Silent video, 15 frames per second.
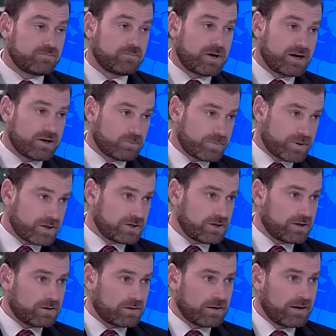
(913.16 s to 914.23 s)
in my
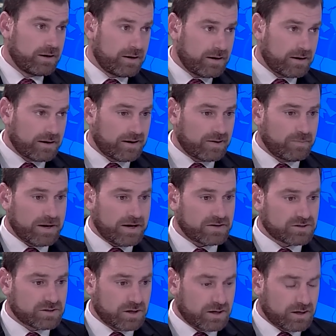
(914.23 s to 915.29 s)
opinion,
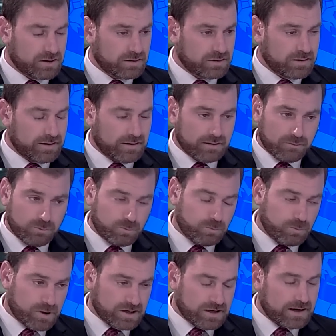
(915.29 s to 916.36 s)
based on
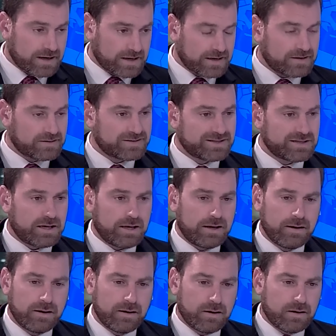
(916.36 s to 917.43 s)
what I can
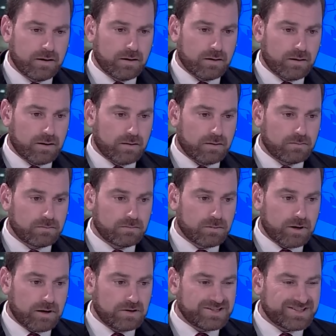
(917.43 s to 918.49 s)
see,
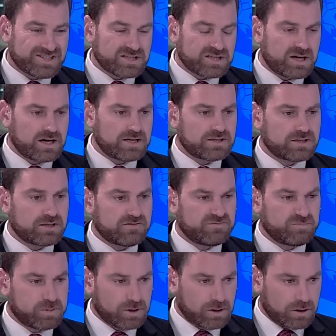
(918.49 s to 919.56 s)
a
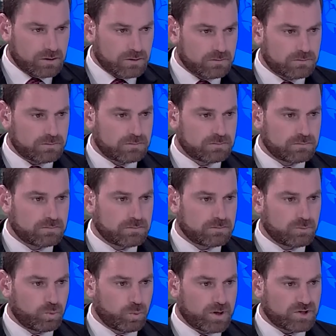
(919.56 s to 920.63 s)
decisive blow
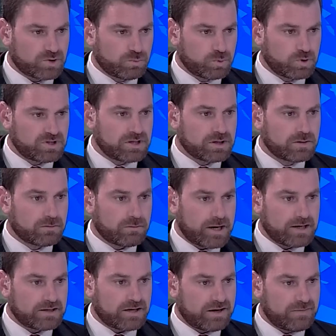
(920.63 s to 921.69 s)
which would
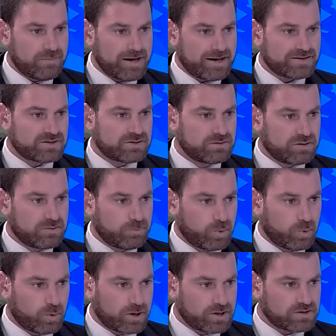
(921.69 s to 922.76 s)
degrade Hamas to the
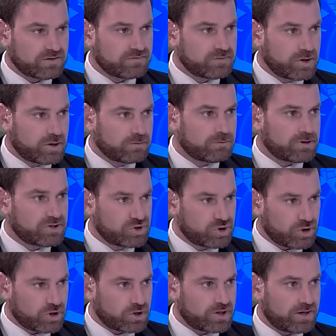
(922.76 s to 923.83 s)
point of no
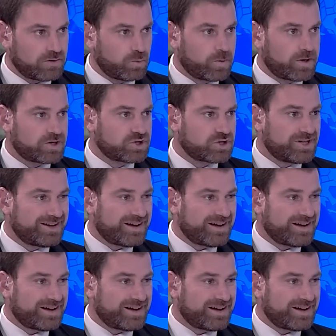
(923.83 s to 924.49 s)
return, in which